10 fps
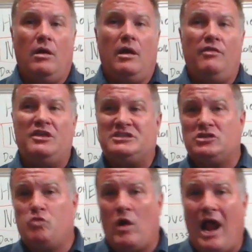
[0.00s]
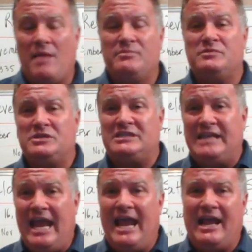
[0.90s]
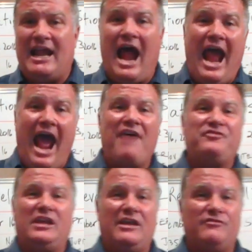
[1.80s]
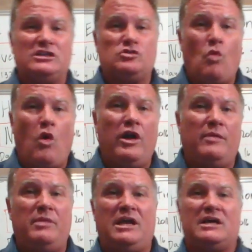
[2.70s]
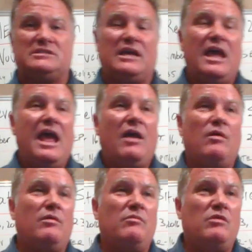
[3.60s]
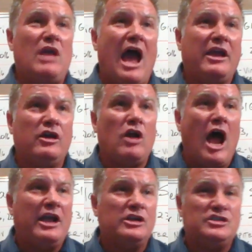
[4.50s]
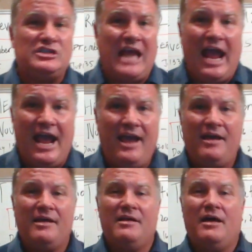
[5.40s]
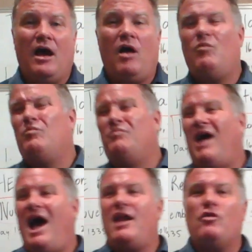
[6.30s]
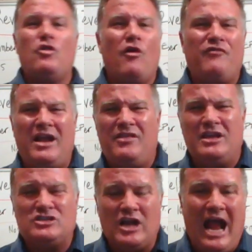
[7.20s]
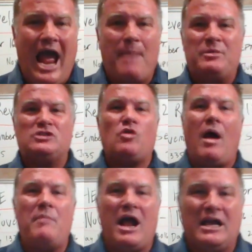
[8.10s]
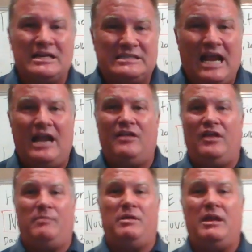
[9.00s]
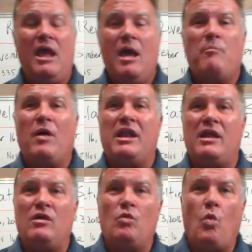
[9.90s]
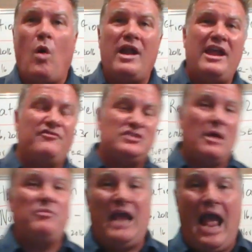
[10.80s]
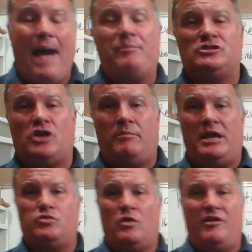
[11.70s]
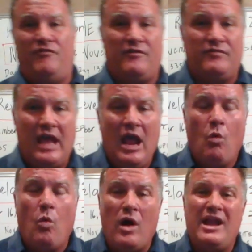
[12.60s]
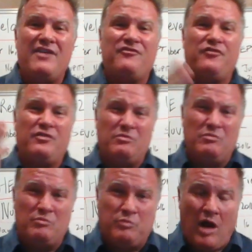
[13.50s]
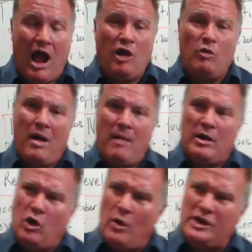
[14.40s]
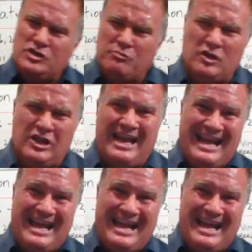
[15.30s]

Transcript: this is what I'm seeing, and I have to give this warning because I could say, I don't know if anything's going to happen, so I'm not going to say anything. But what if something happens on May 25th? What if Barack Obama going to Berlin